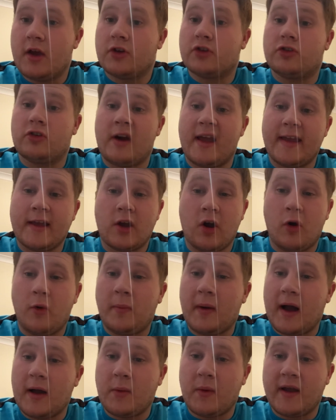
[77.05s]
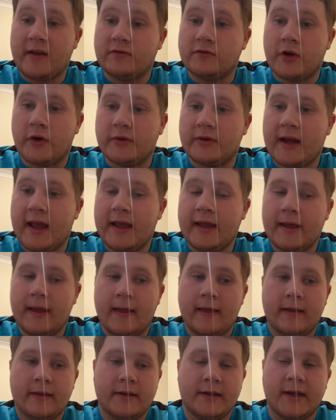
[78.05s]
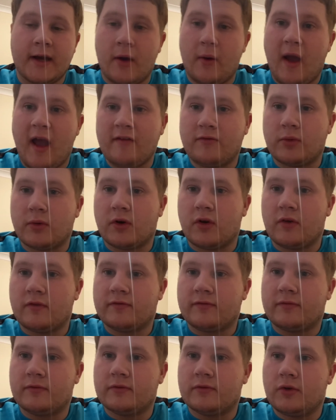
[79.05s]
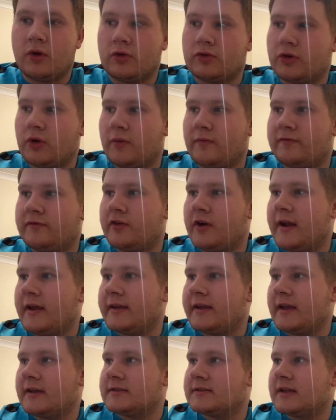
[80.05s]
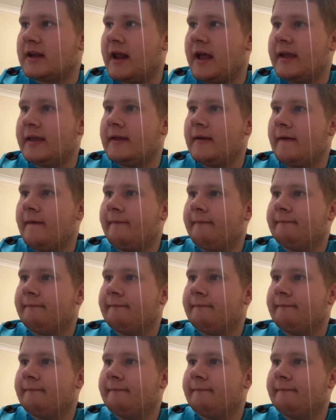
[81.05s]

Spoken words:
Great goal by Wayne Rooney. You know, everyone looked up for it yesterday.